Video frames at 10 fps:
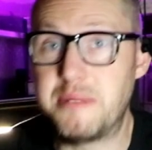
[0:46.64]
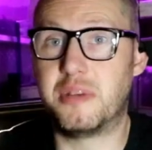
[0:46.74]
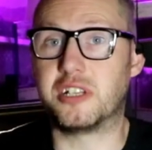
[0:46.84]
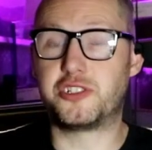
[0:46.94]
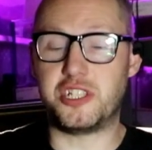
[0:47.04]

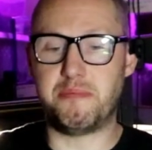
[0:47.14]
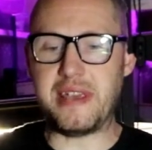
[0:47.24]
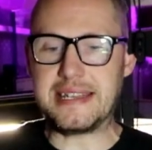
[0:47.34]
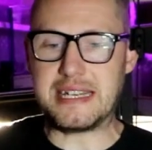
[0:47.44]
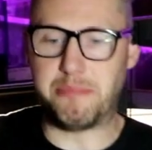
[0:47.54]
mulch is
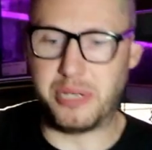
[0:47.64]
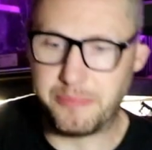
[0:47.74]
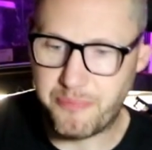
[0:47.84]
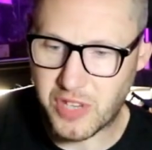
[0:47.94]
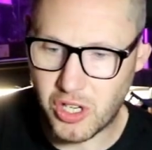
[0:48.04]
made up
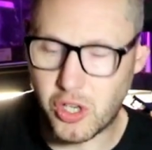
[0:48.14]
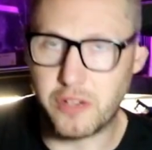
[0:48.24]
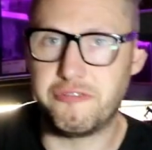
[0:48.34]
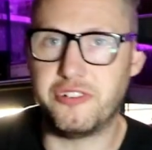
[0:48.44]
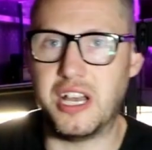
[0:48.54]

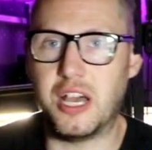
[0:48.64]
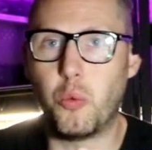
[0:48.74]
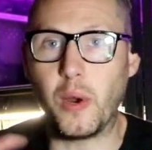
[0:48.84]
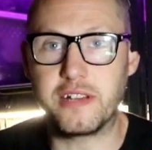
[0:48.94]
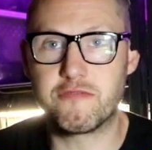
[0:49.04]
of
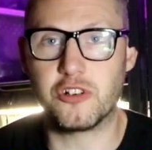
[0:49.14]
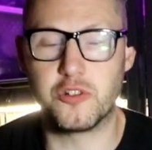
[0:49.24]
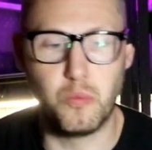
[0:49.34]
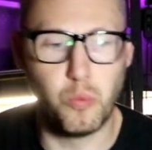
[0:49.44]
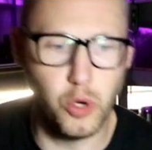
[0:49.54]
white
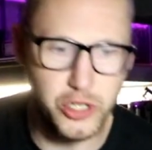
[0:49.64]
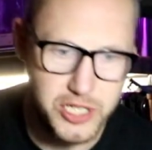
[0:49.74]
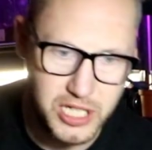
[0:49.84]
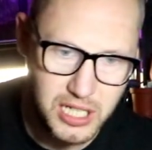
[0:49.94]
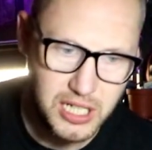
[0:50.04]
rotten
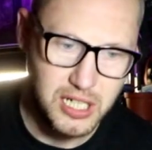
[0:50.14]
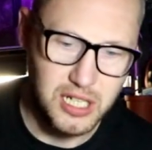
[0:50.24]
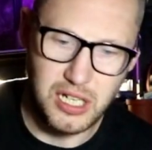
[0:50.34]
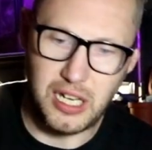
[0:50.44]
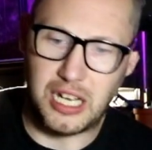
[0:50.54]
wood
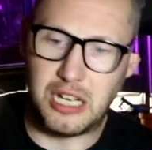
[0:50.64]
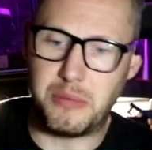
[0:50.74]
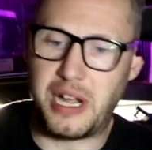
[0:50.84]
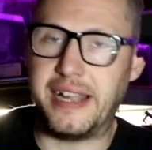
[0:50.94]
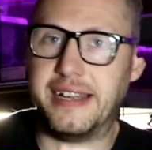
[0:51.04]

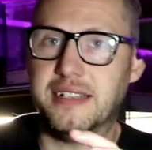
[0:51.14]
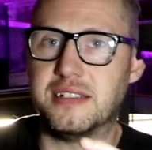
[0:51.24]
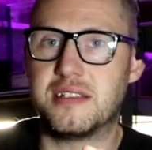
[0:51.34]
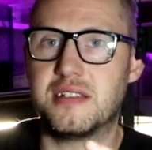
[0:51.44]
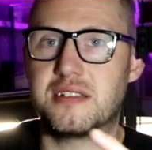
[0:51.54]

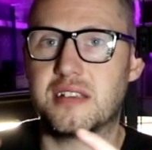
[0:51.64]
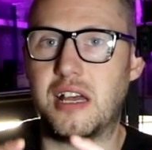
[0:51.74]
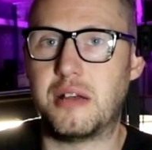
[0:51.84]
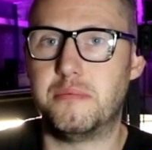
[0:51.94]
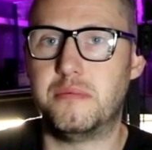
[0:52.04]
and
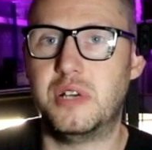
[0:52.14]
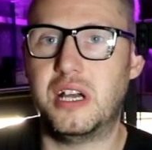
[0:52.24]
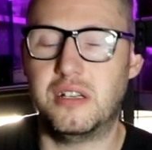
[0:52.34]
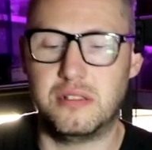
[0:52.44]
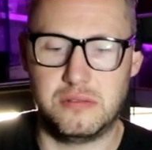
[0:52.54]
some
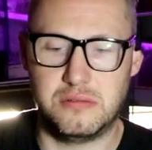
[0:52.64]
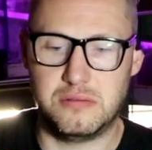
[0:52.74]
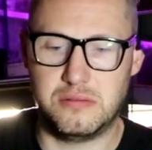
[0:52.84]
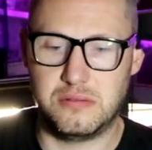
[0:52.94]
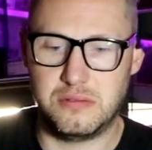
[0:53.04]

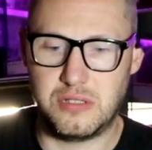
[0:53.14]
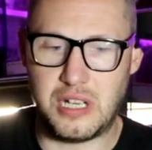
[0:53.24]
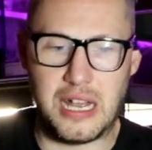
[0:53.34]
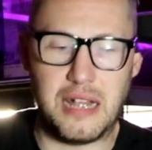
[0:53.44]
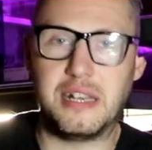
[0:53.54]

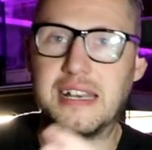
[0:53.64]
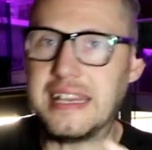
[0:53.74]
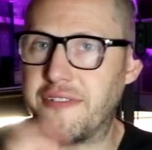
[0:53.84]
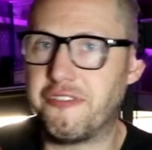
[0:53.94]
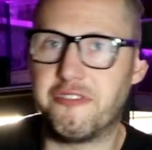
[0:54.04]

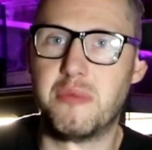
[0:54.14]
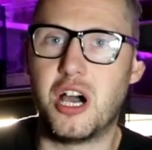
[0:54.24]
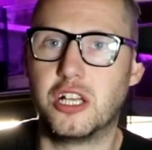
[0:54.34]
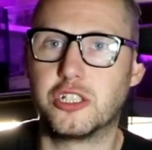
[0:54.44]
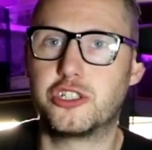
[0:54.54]
leaf
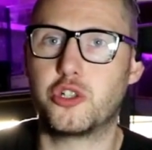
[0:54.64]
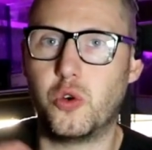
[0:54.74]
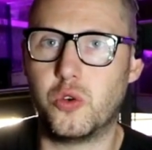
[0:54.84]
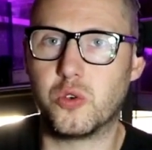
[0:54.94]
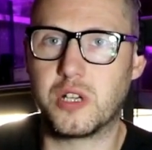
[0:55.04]
mulch,
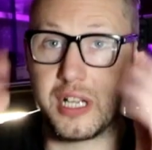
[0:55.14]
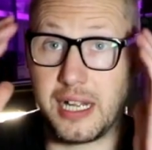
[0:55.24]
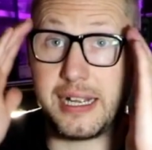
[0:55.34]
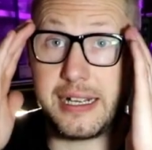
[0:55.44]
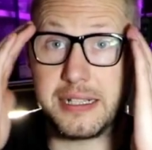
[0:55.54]
oak
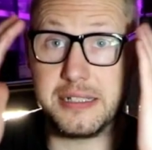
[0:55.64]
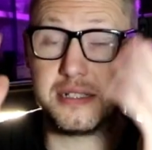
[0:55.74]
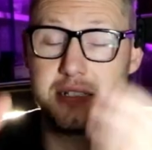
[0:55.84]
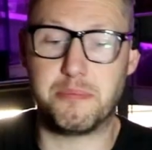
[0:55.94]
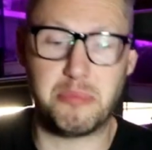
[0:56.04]

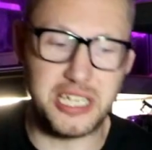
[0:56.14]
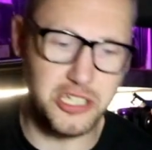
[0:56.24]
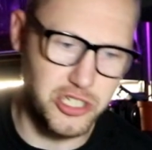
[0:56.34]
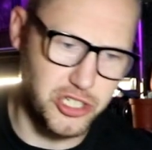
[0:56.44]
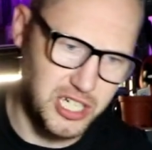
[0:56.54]
and
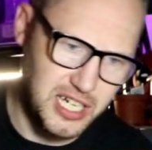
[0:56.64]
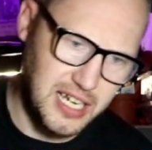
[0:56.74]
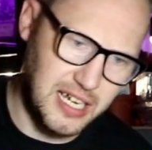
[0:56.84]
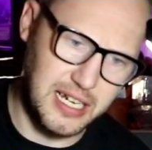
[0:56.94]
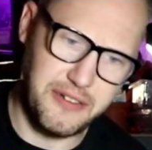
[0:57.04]
beech,
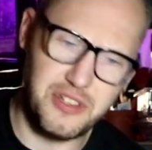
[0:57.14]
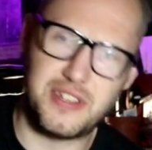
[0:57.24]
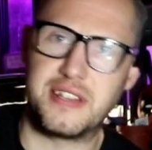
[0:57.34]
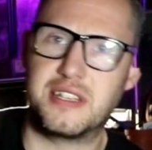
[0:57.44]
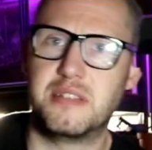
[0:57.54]
and
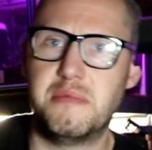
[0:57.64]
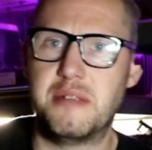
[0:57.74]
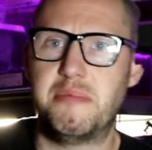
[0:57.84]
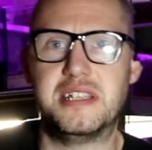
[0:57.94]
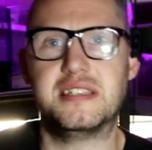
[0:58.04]
everything that the
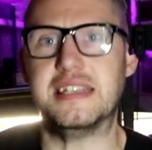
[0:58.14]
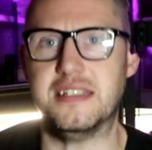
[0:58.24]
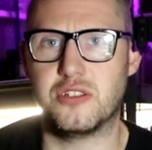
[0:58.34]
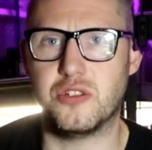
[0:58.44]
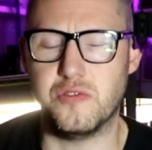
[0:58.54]
millipedes
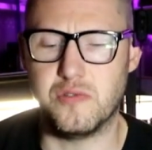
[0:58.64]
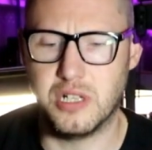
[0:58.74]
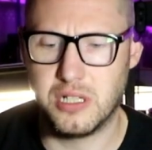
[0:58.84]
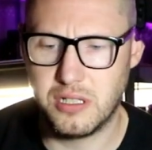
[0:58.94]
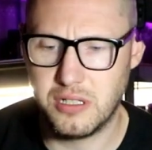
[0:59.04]
need to
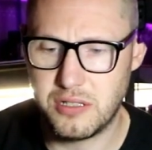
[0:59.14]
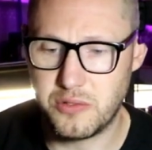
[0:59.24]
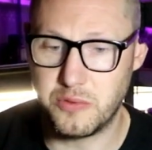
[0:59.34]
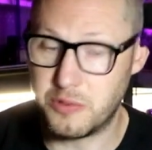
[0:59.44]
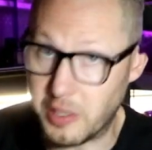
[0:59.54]

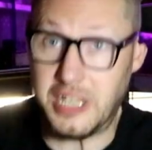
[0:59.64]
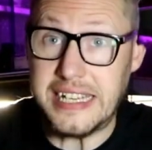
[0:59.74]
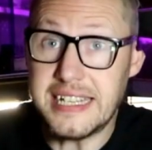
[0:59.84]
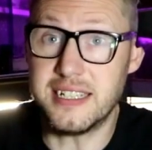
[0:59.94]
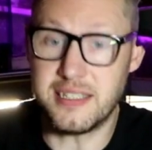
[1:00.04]
they
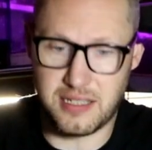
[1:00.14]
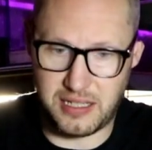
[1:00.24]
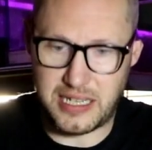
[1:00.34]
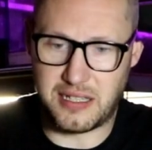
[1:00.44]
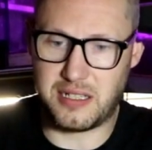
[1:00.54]
eat
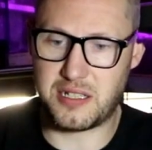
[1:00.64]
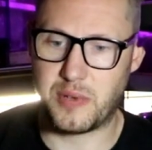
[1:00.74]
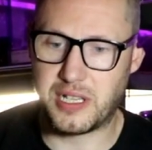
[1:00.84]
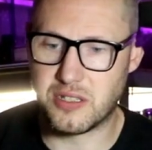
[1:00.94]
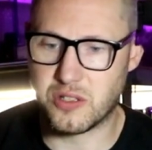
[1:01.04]
that as
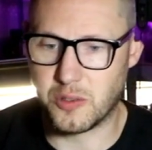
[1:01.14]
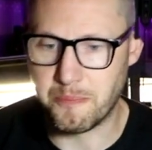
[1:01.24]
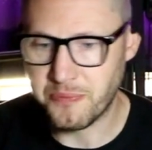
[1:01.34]
well, so